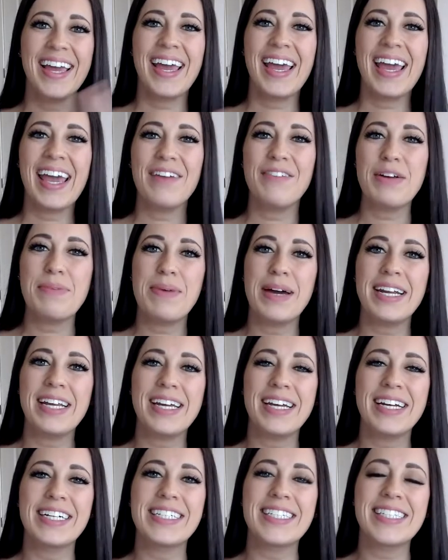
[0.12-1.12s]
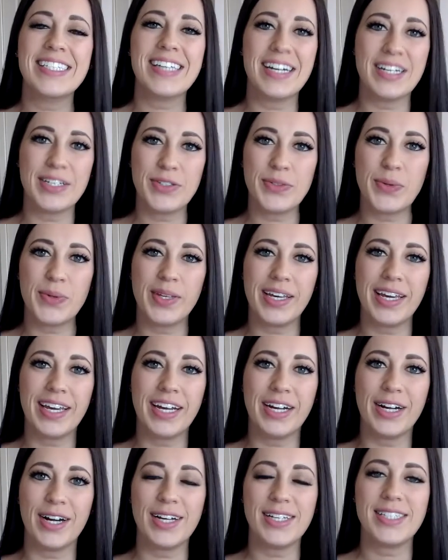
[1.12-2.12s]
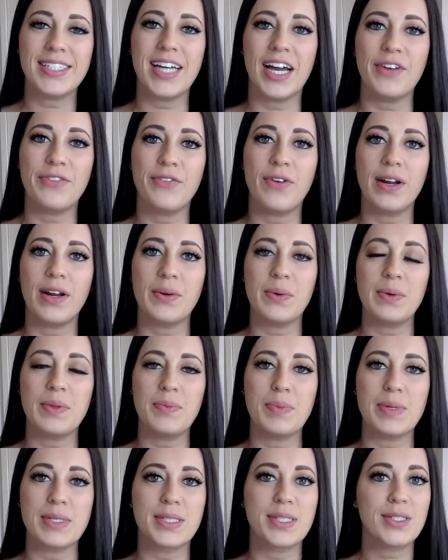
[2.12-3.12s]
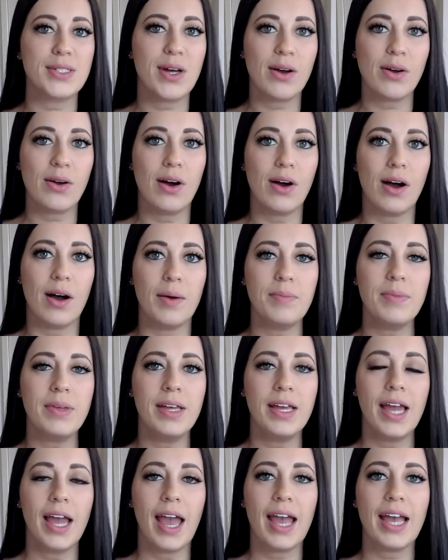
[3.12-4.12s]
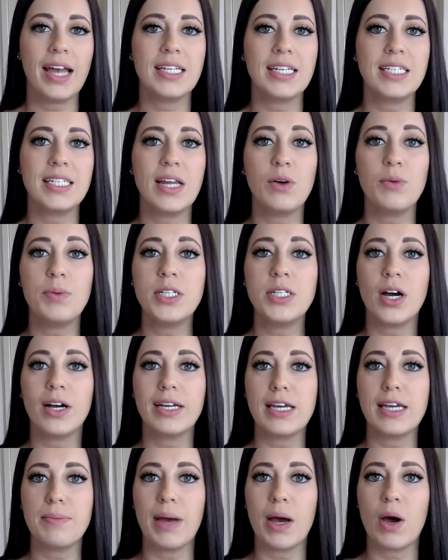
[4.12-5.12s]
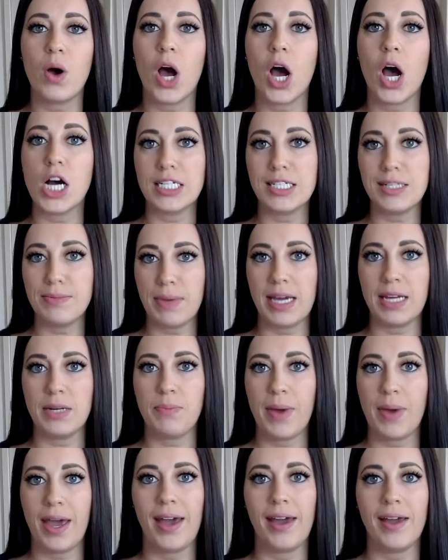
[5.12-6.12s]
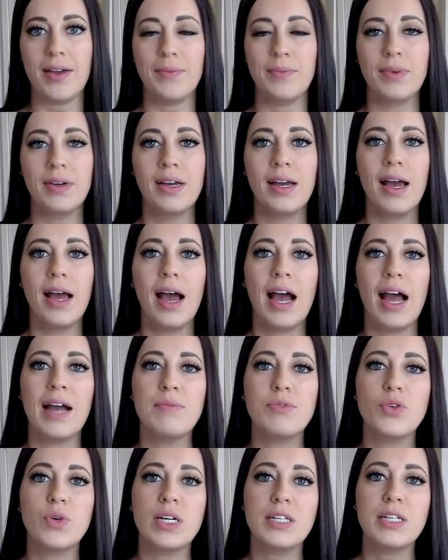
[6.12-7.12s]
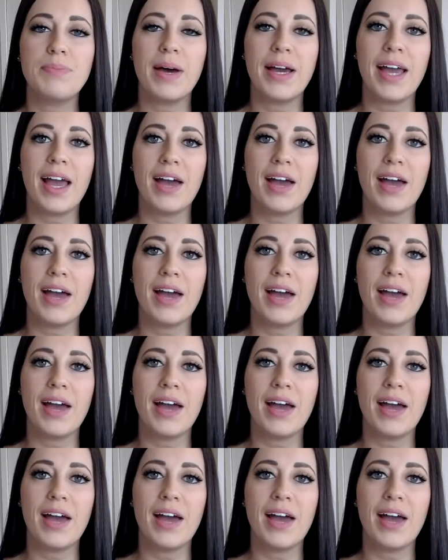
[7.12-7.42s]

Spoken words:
Hey everybody, it's Skye Schooley here, a staff writer with business.com, and today we'll be talking about on-demand pay. I'm joined by